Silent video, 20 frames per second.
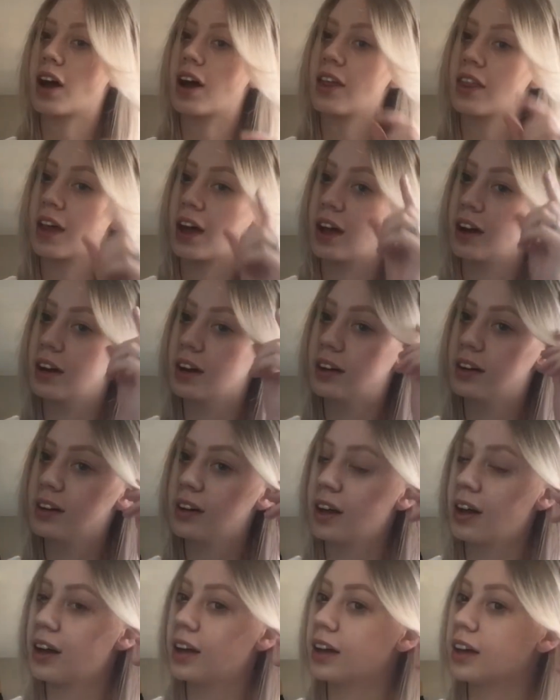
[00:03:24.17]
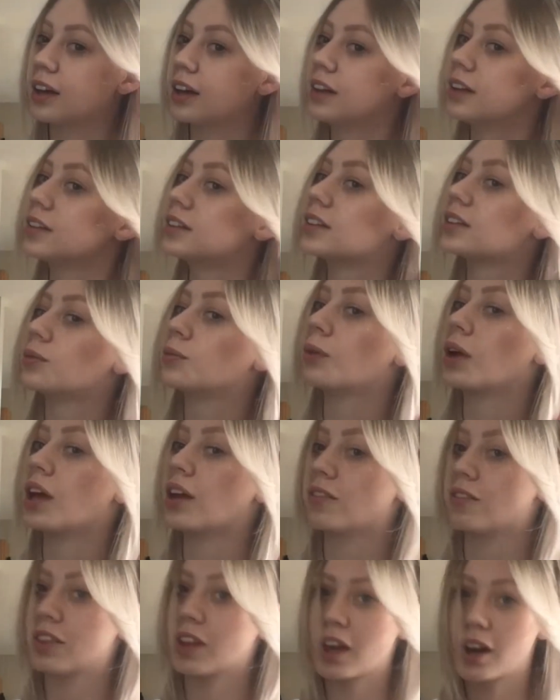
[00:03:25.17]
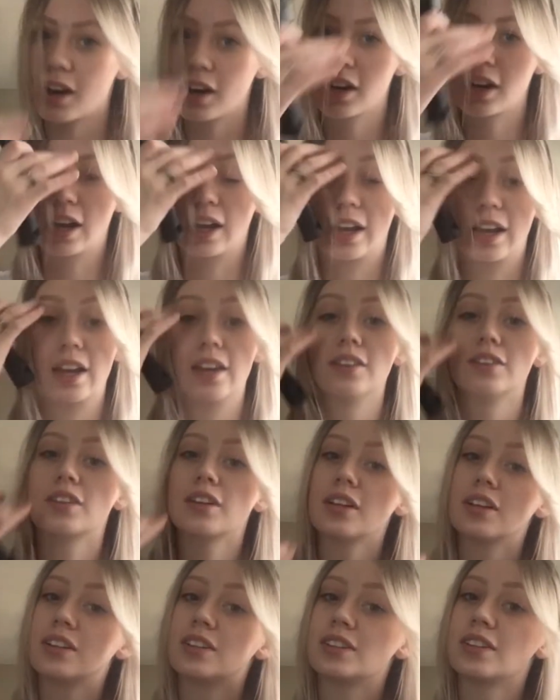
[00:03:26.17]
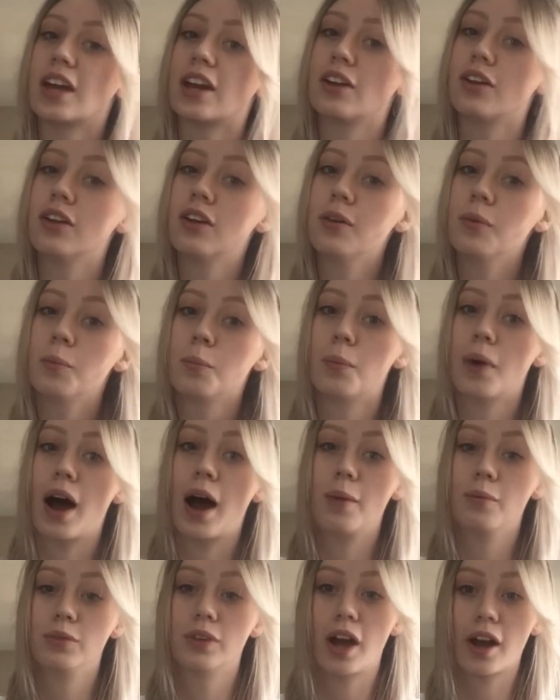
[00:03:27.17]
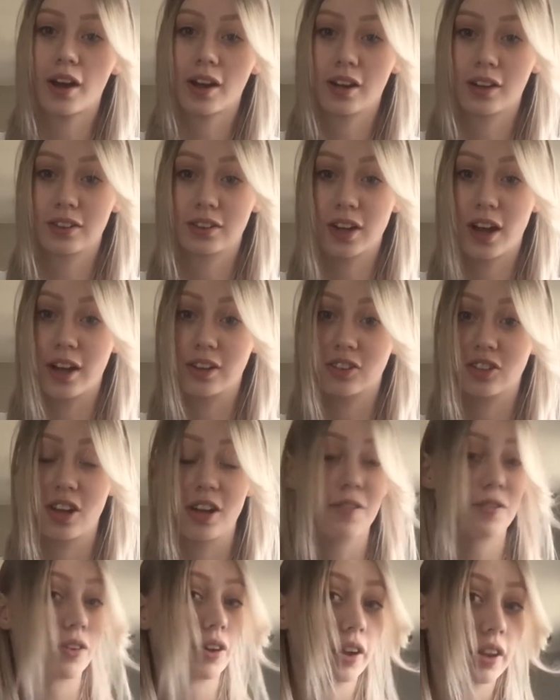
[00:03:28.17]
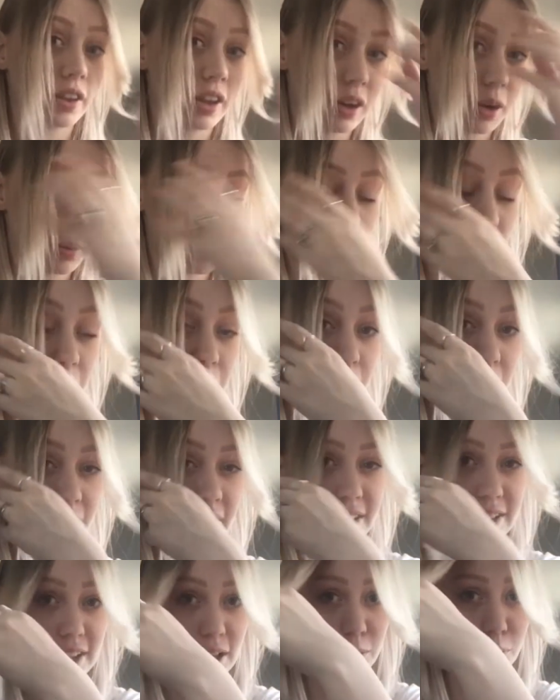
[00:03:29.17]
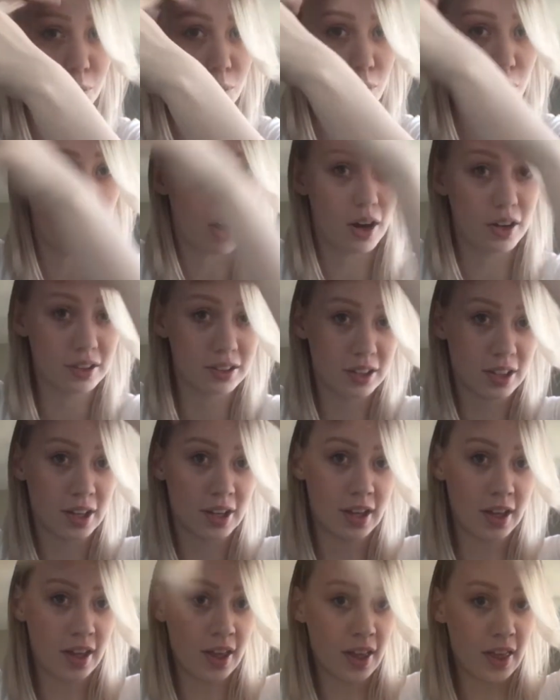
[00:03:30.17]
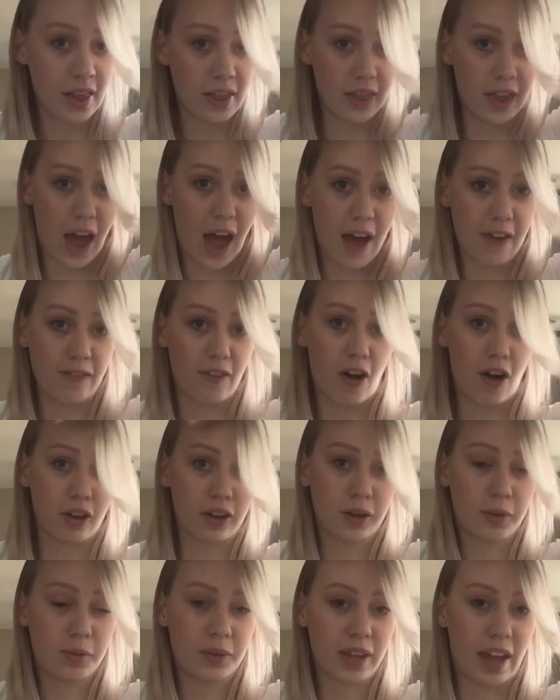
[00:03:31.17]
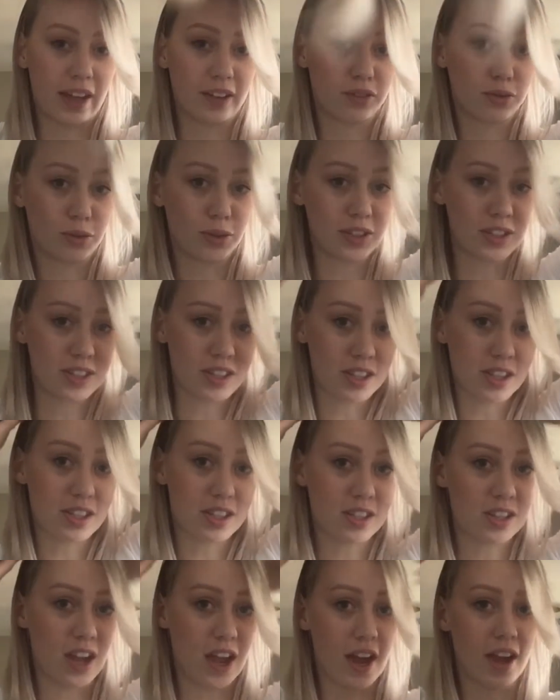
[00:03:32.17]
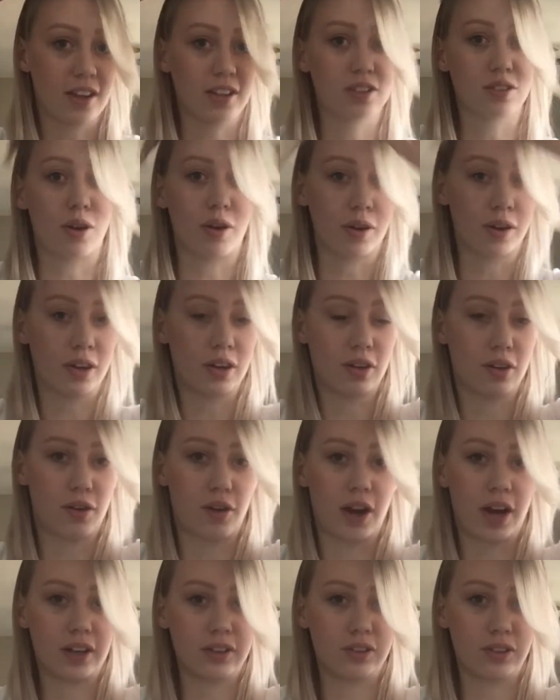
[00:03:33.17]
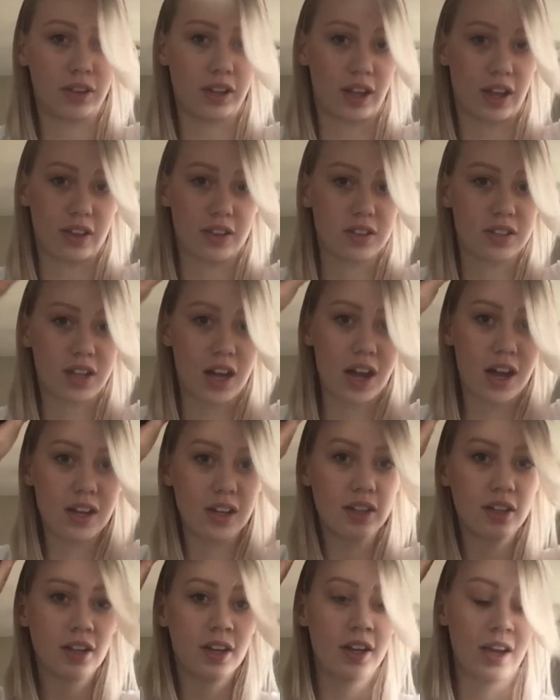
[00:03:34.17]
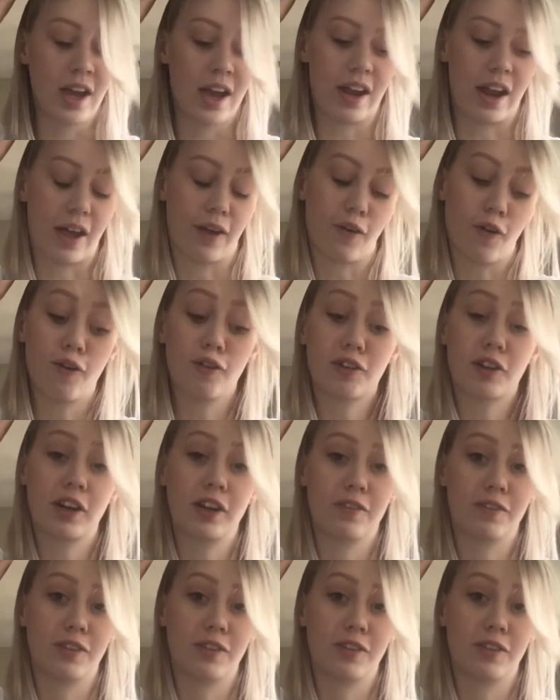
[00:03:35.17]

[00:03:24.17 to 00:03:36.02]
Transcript: that nice wave there? It is gonna settle, but I'm not gonna touch it for a little bit because I want that volume and that twist to stay. So I'm gonna go ahead and do the other side, and I go over it.